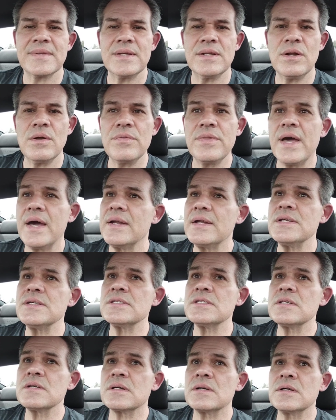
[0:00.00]
That
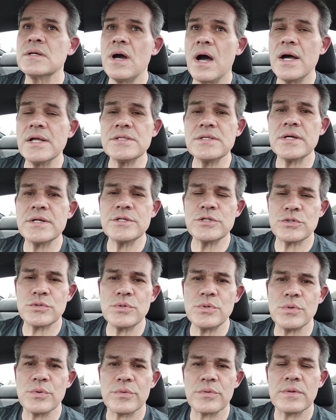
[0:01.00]
is the God's honest
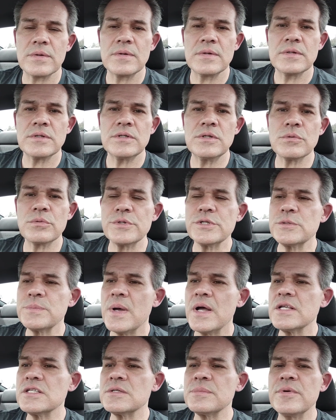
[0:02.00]
truth. You're
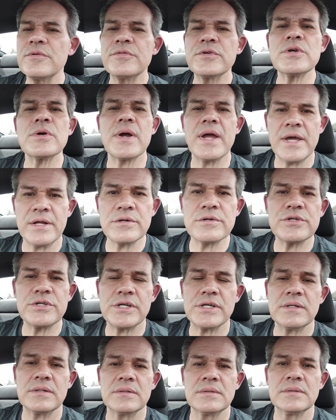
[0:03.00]
responsible for your
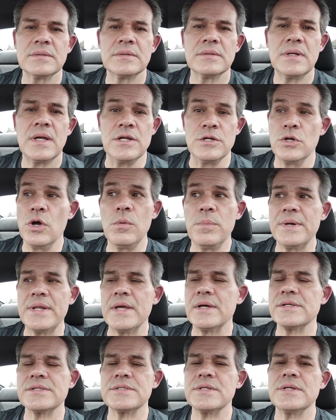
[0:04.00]
energy.
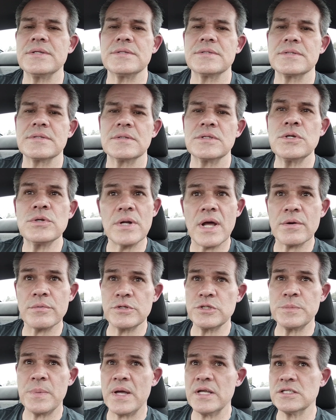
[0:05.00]
Nobody else is. You're not
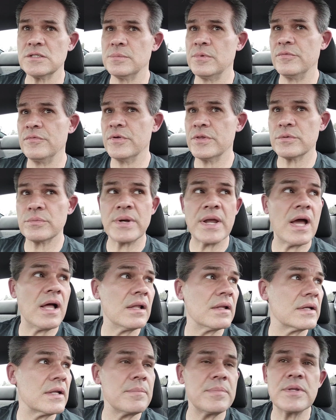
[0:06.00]
responsible for the
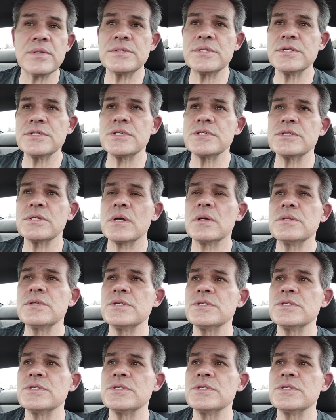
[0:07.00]
reality, because this is